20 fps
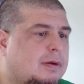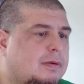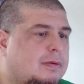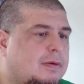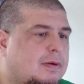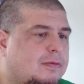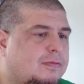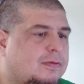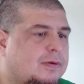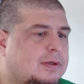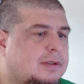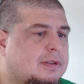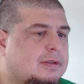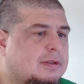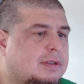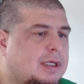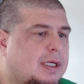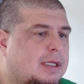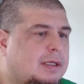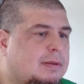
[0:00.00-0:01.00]

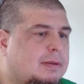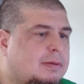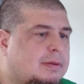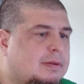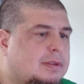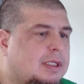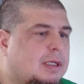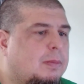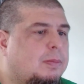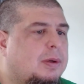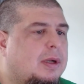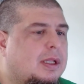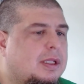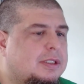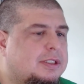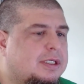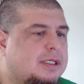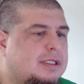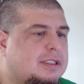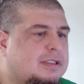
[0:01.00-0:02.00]
unfortunately, I did
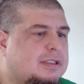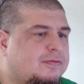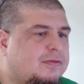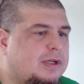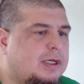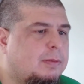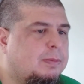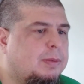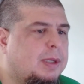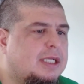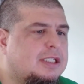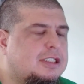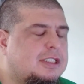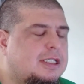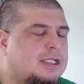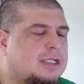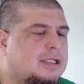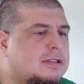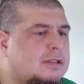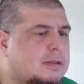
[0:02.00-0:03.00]
apologize to Benny
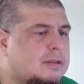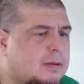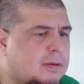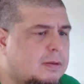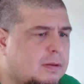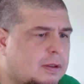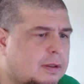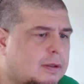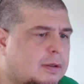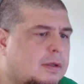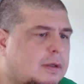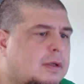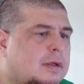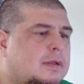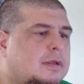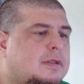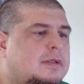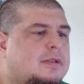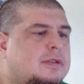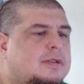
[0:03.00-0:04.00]
Pacienza.
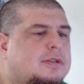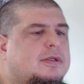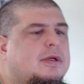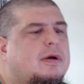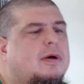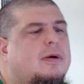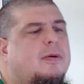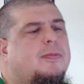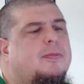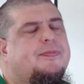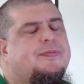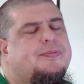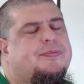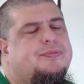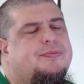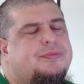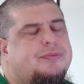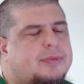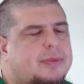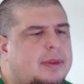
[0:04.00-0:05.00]
So,
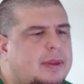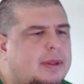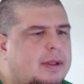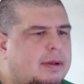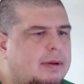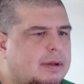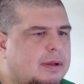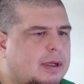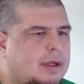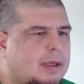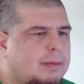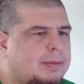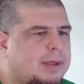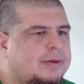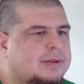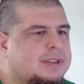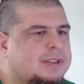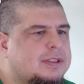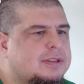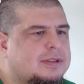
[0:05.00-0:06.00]
but it
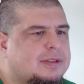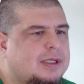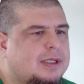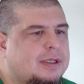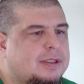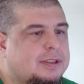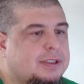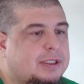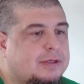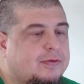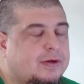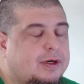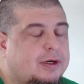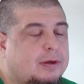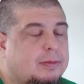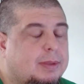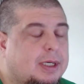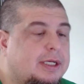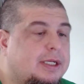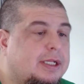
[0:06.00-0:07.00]
was just a tongue-in-cheek video.
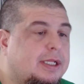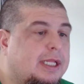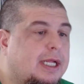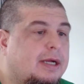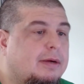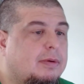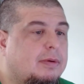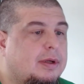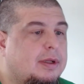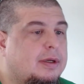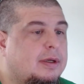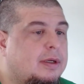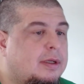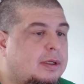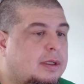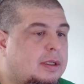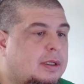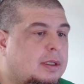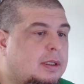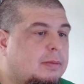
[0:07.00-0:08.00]
But I did that one.
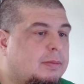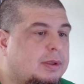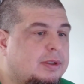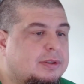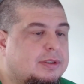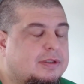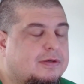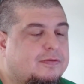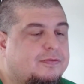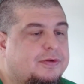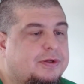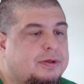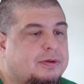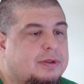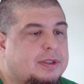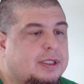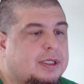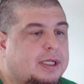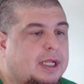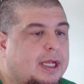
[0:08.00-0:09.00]
Posted a few of
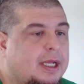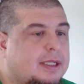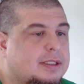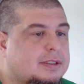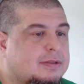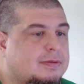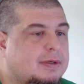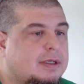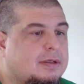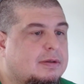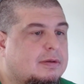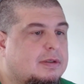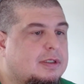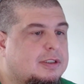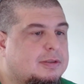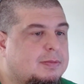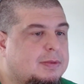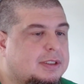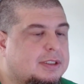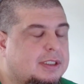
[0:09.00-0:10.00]
the cats around
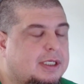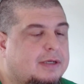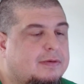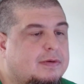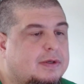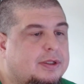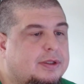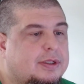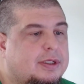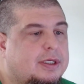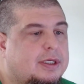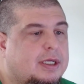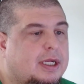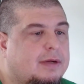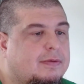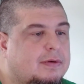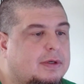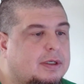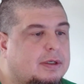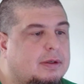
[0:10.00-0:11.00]
Christmas and everything,
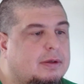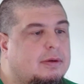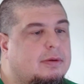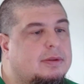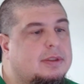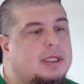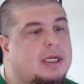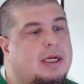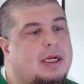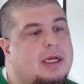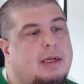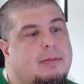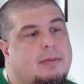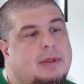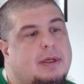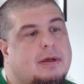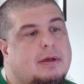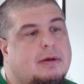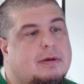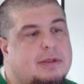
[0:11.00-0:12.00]
having a good old time in
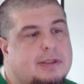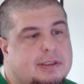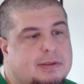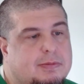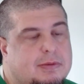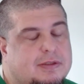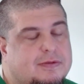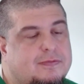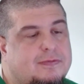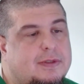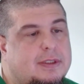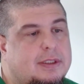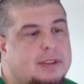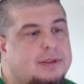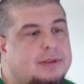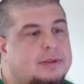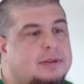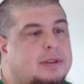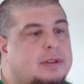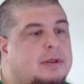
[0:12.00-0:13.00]
our Christmas
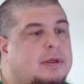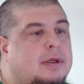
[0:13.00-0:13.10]
village.